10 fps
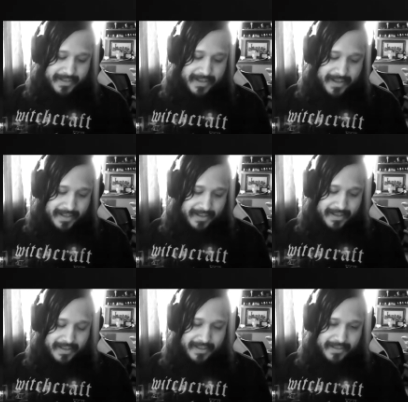that
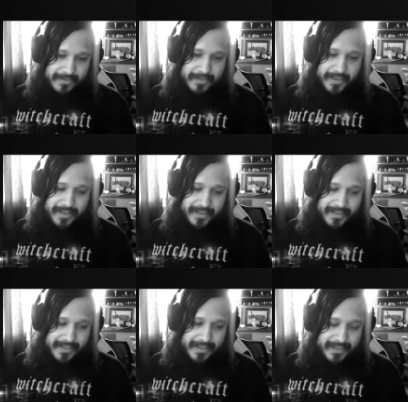the Zoid
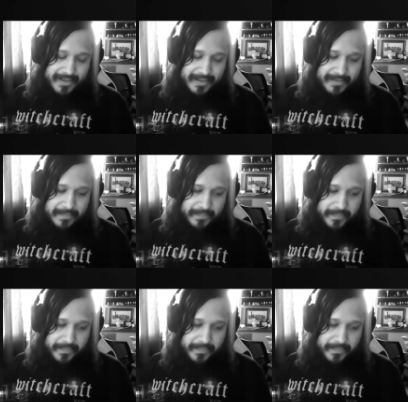is um,